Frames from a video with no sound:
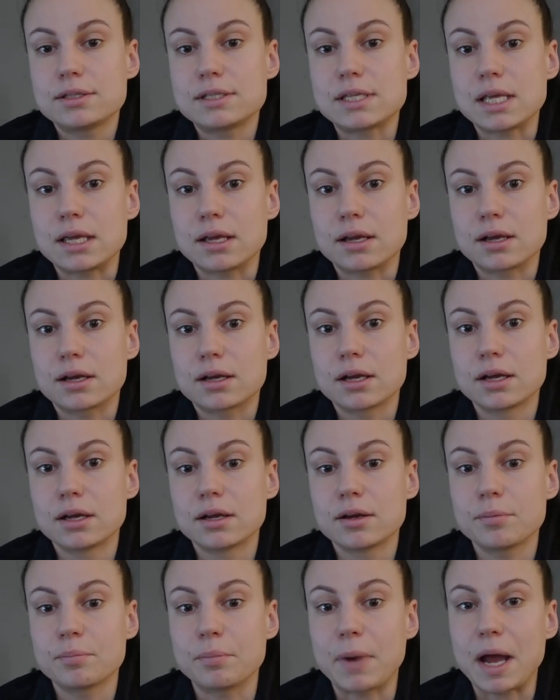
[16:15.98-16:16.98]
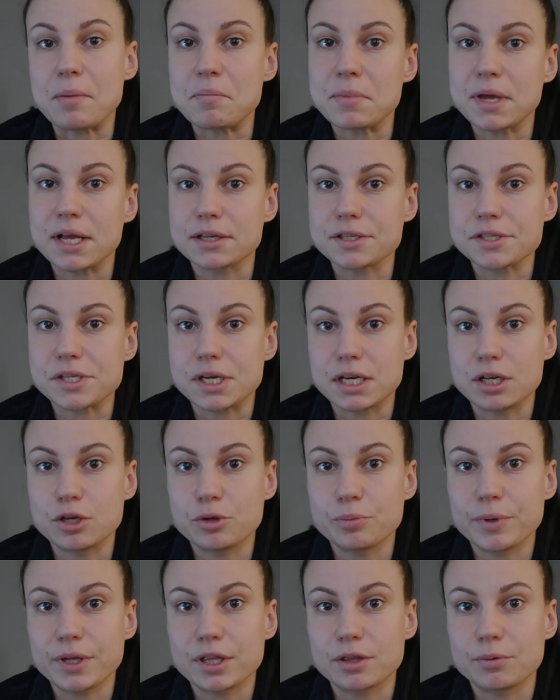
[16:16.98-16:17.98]
think my meals a
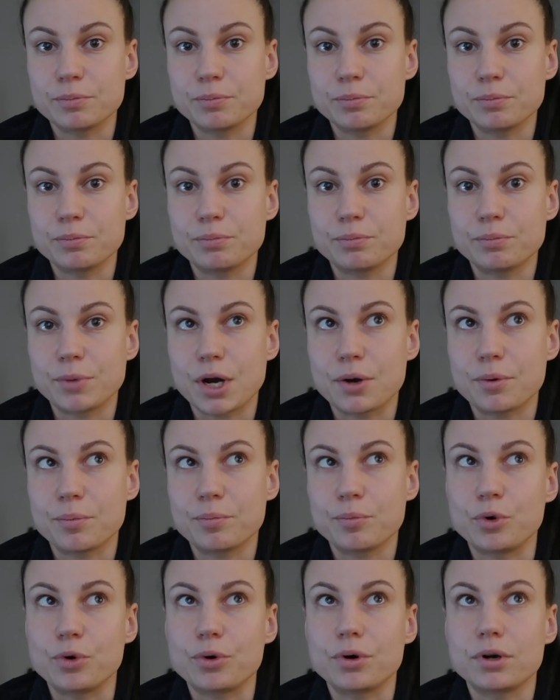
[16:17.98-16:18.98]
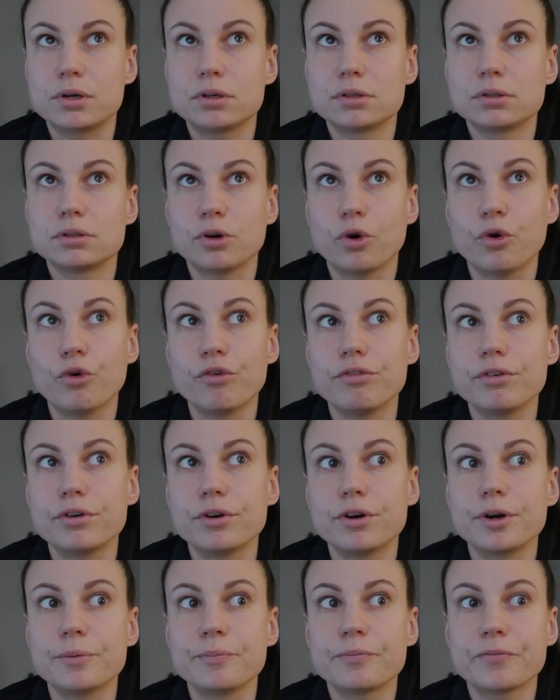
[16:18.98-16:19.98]
little bit more
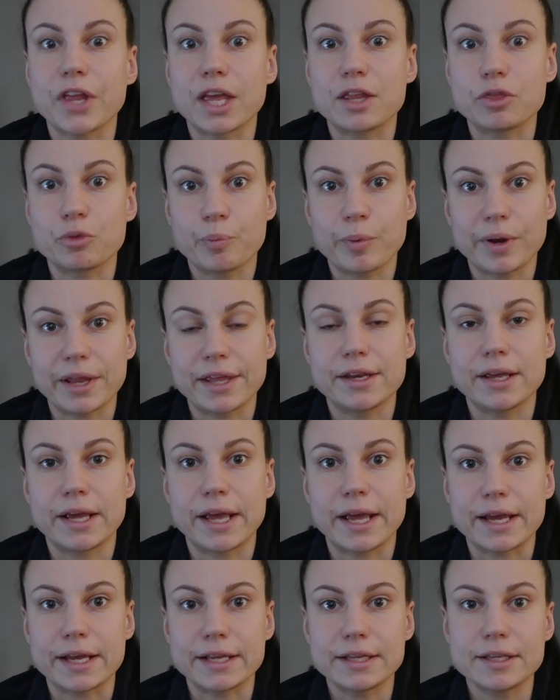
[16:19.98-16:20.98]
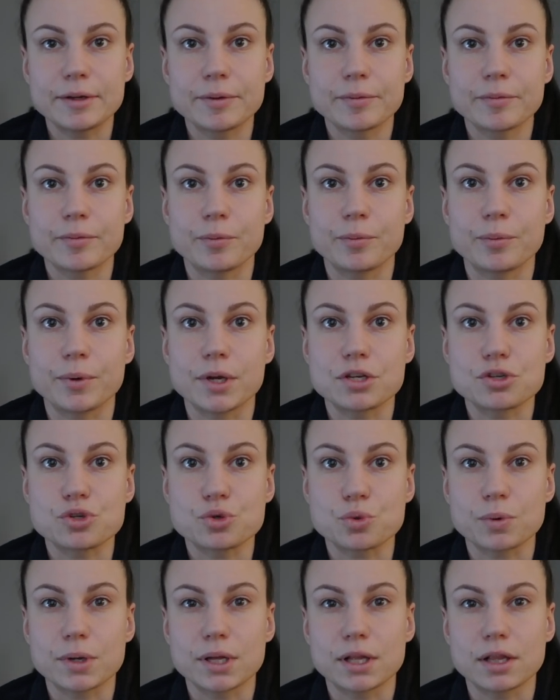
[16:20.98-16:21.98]
over and plan ahead,
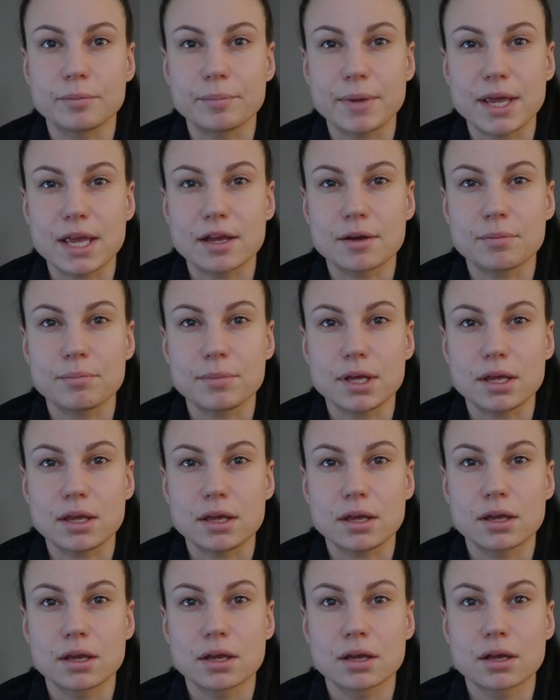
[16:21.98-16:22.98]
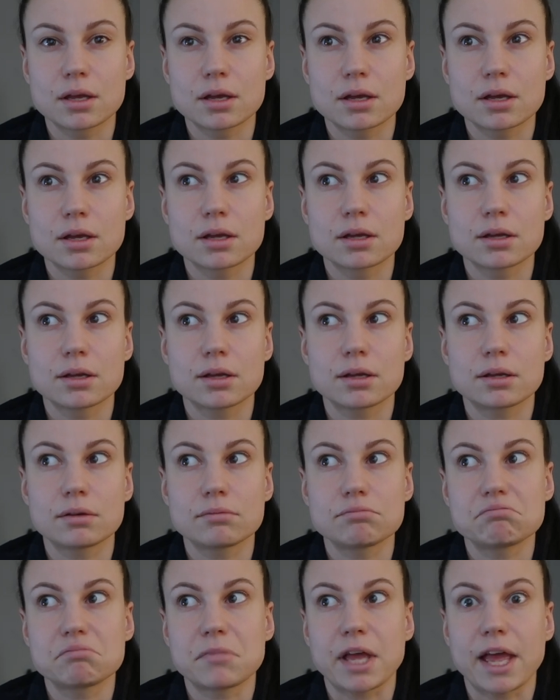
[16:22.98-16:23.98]
which will make me
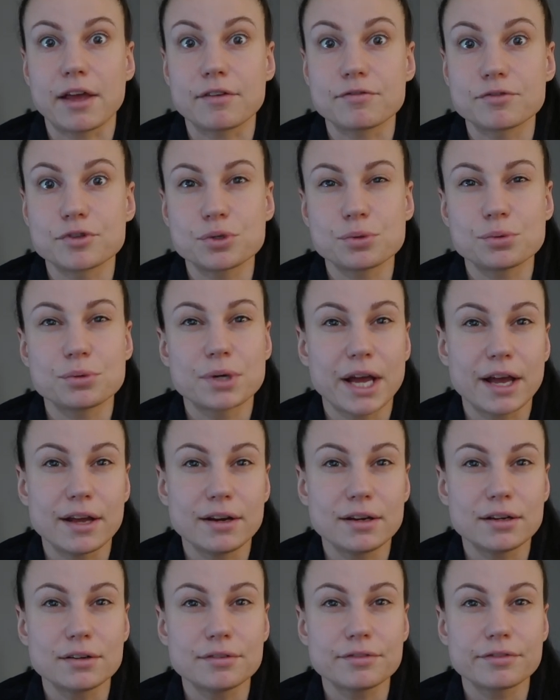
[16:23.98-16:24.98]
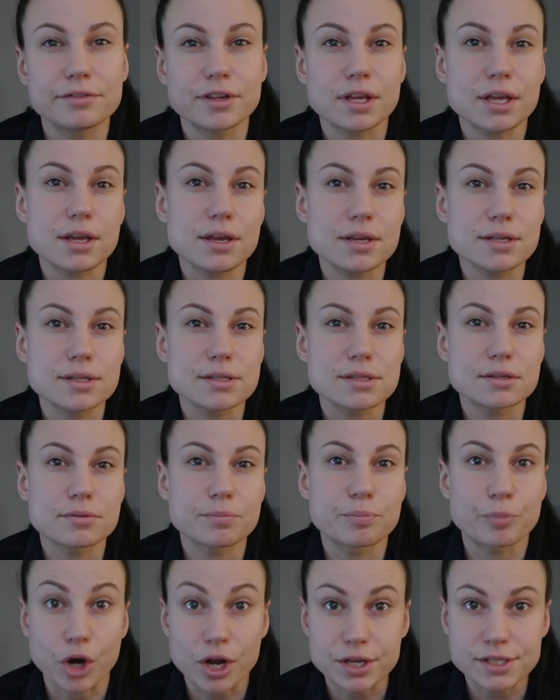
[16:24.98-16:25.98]
have to kind of eat
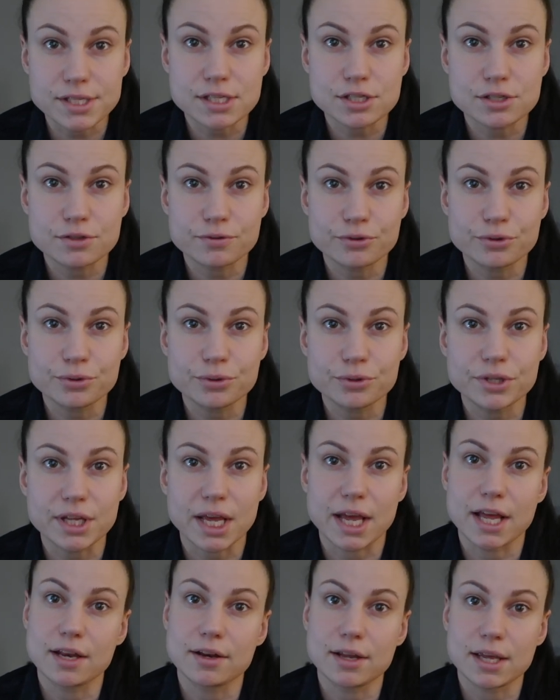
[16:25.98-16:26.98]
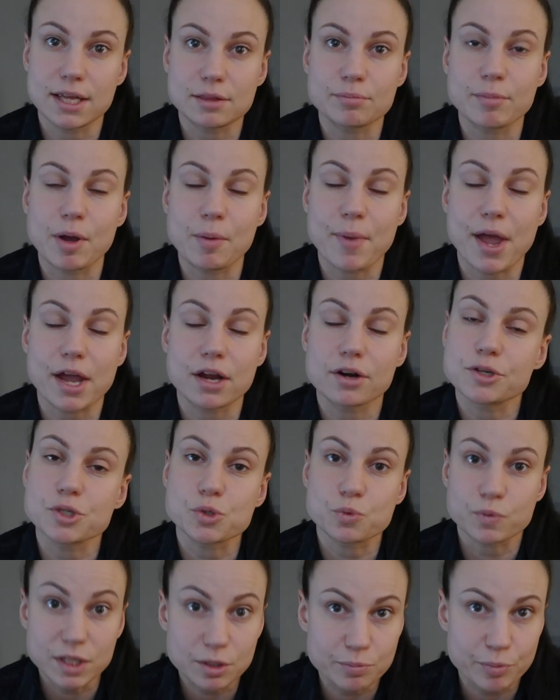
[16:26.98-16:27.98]
processed food and hit my
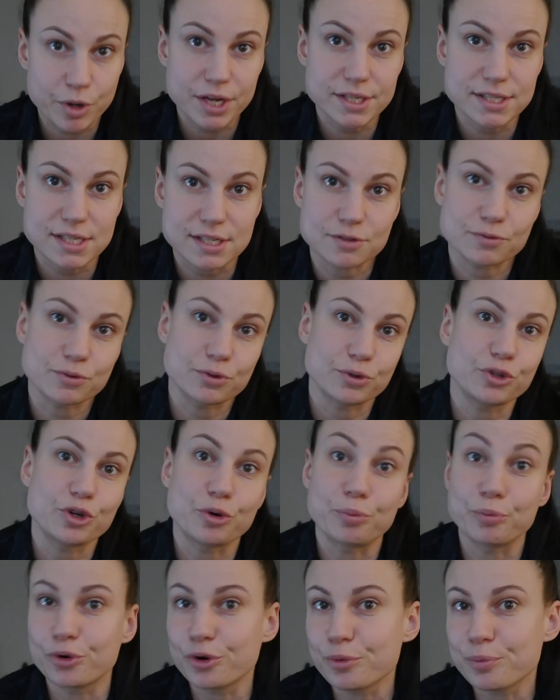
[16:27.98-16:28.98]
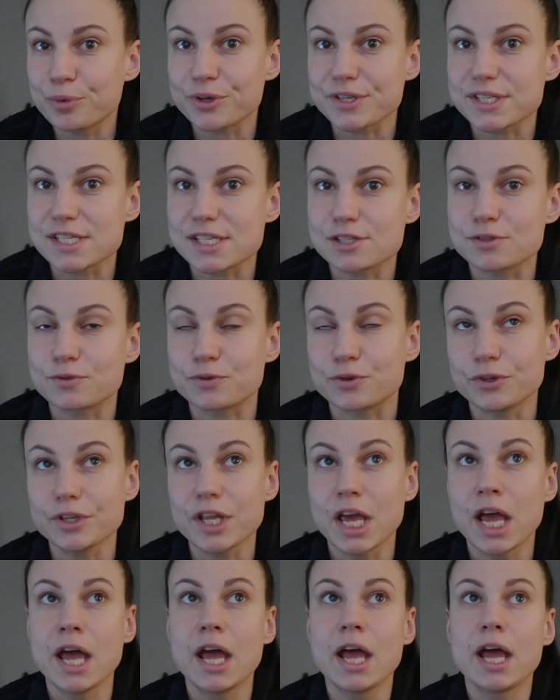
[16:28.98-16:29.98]
macros with processed food or more processed food,